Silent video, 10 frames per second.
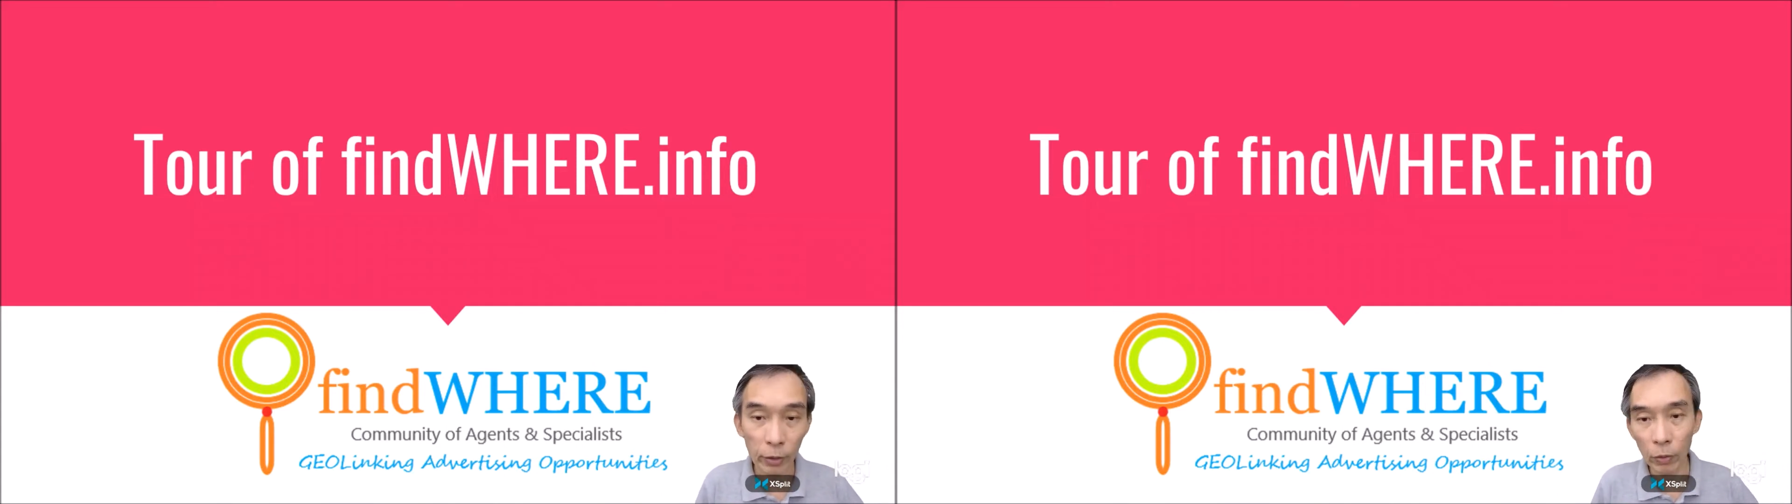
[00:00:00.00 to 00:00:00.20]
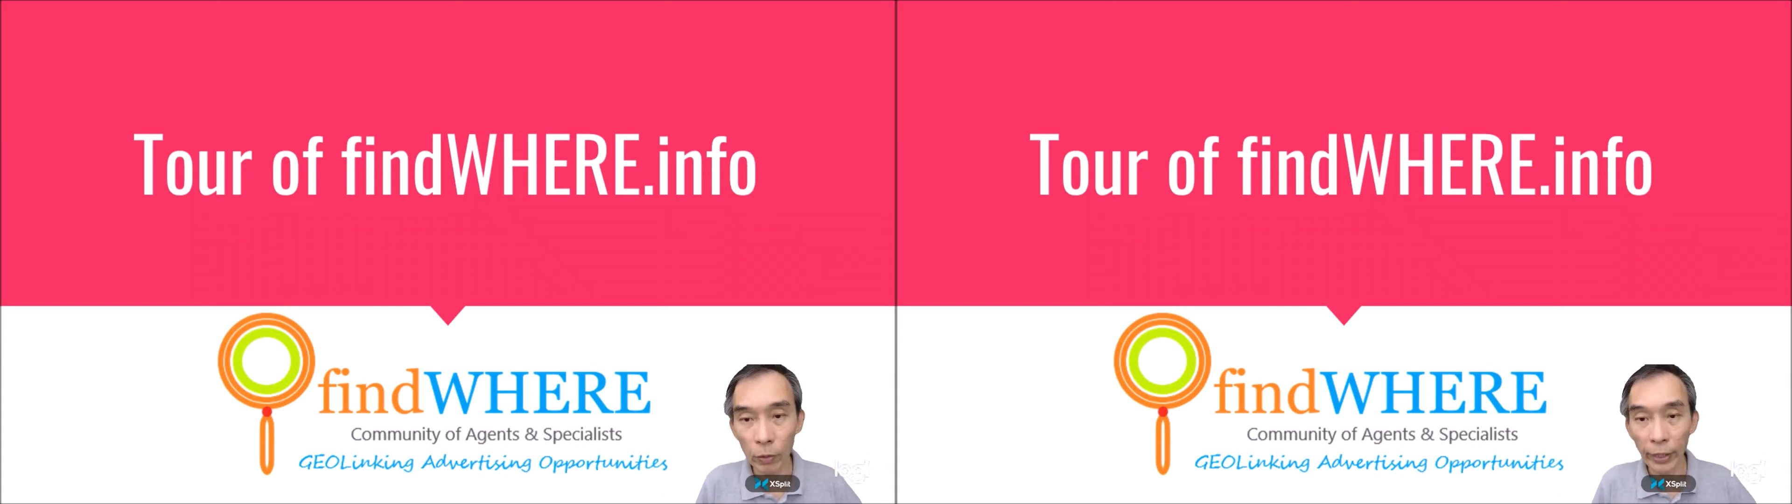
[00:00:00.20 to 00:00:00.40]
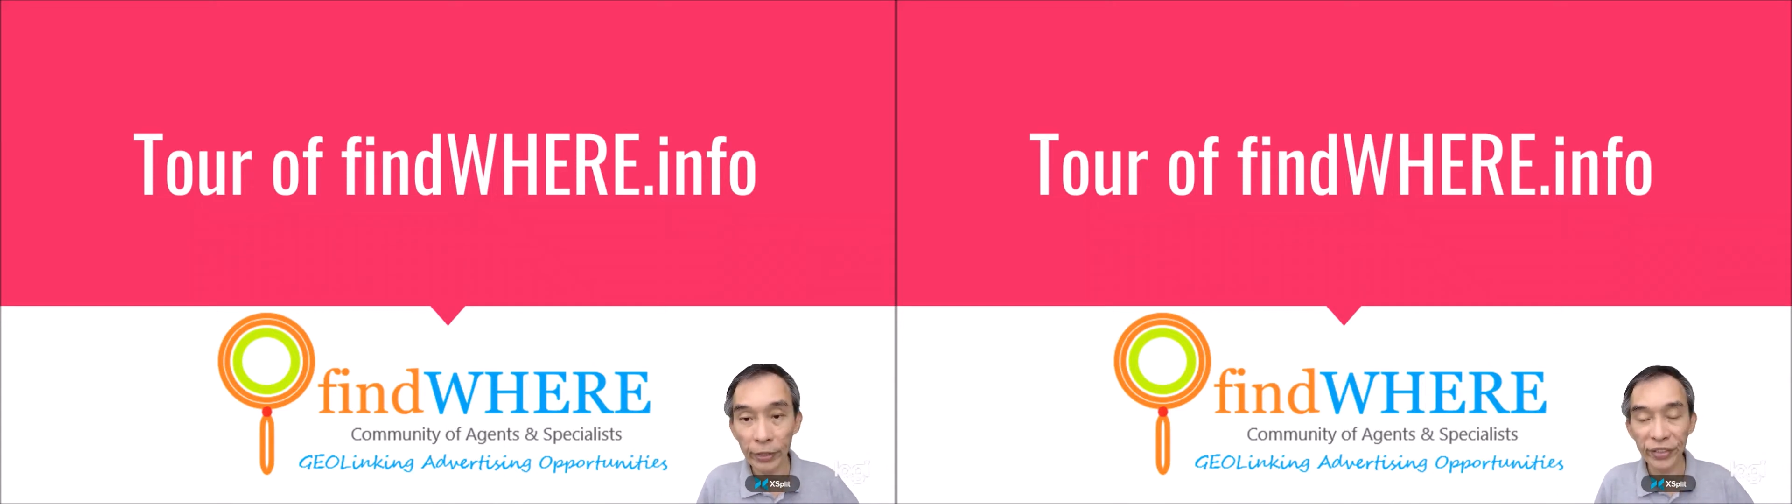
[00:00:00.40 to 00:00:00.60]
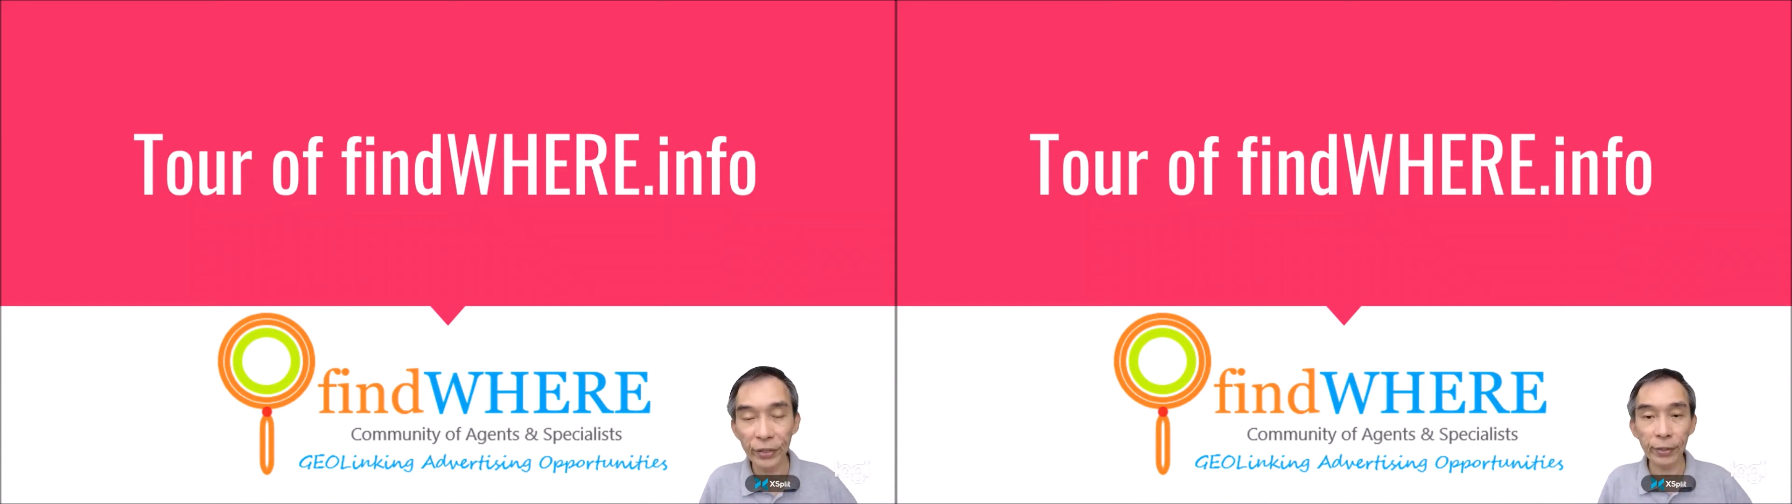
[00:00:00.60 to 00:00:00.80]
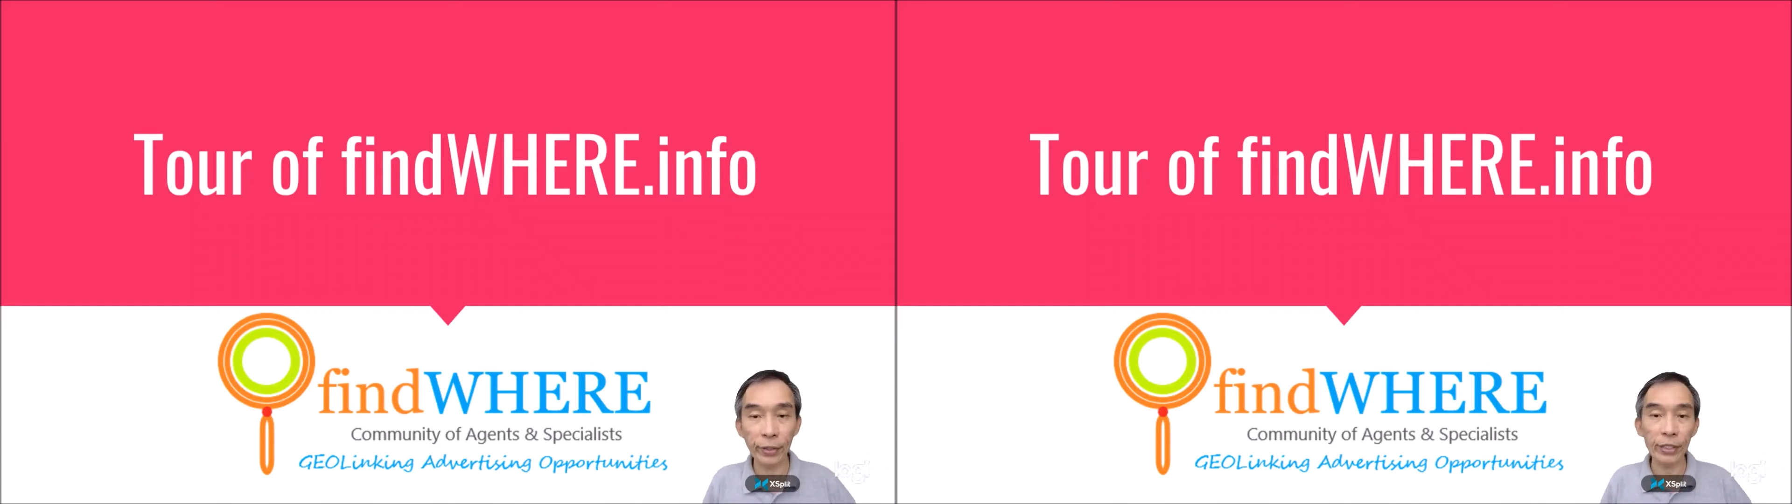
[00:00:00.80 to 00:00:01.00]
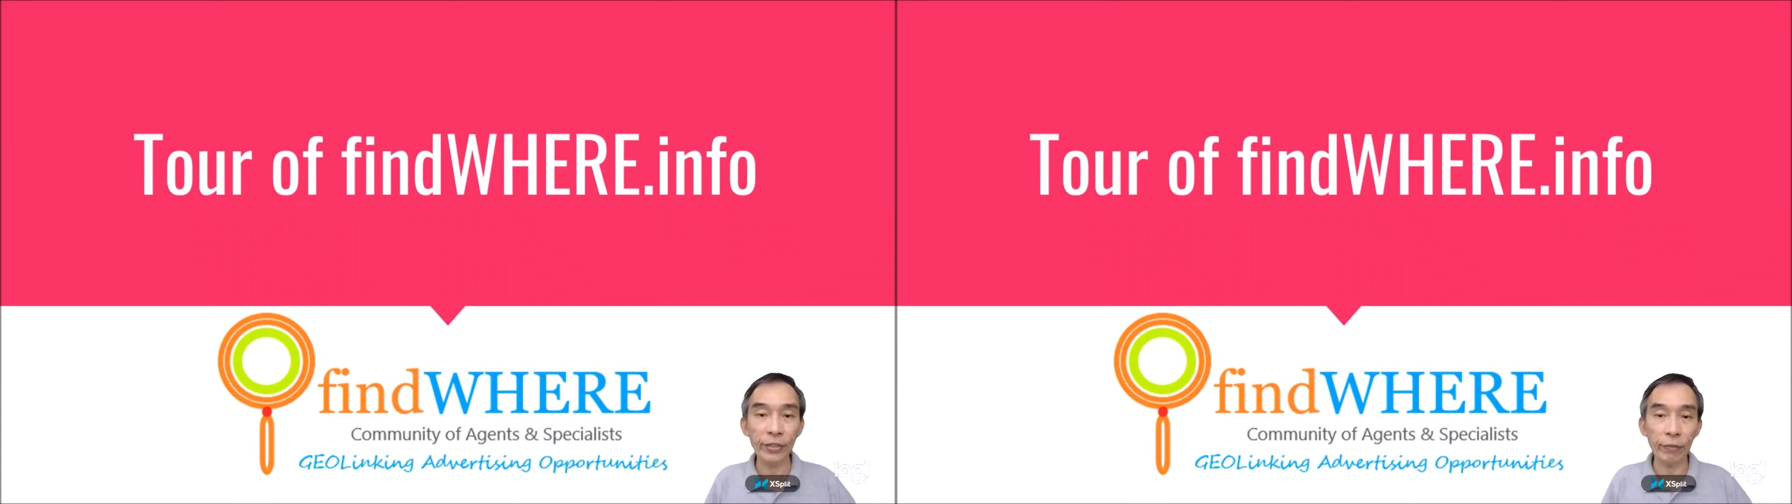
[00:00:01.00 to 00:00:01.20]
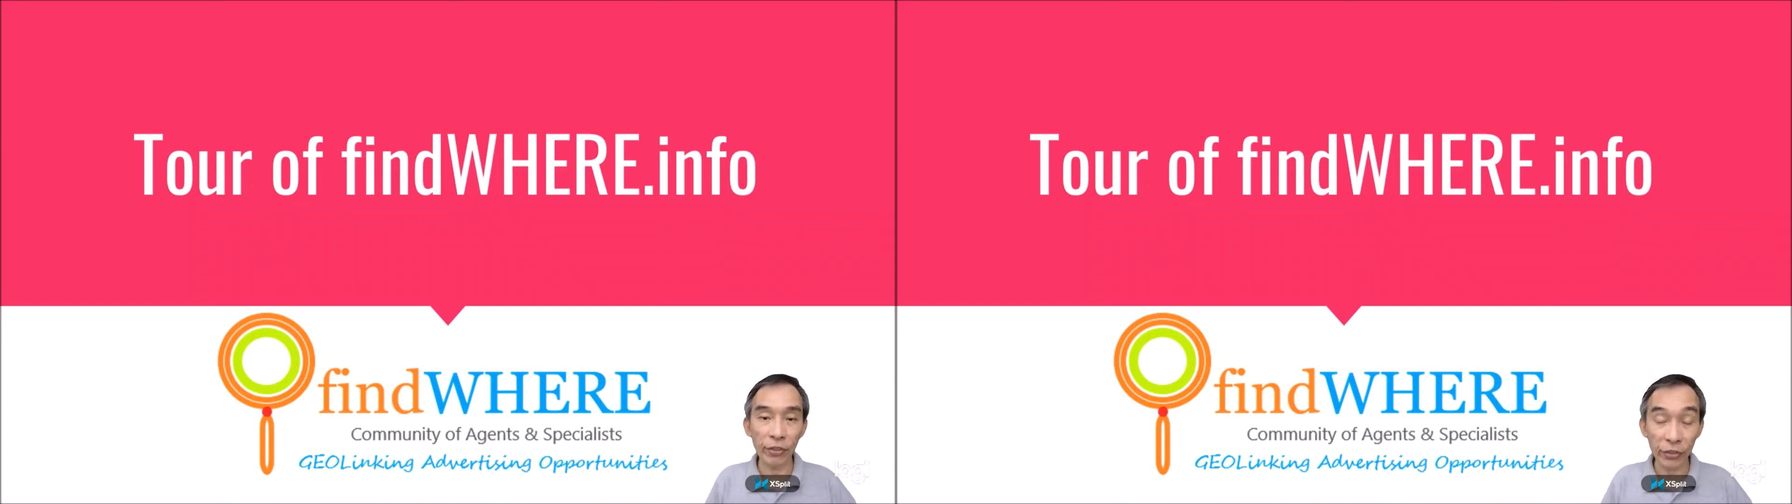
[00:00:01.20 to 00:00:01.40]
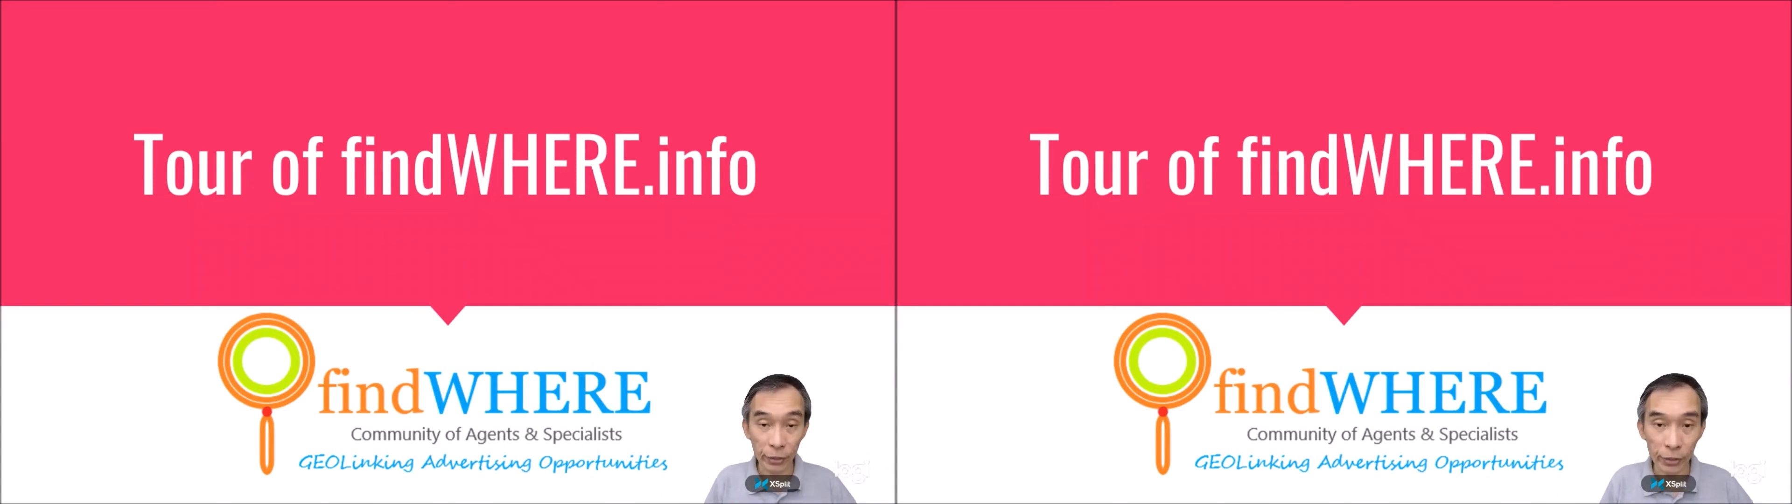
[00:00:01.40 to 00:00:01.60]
ancillary services,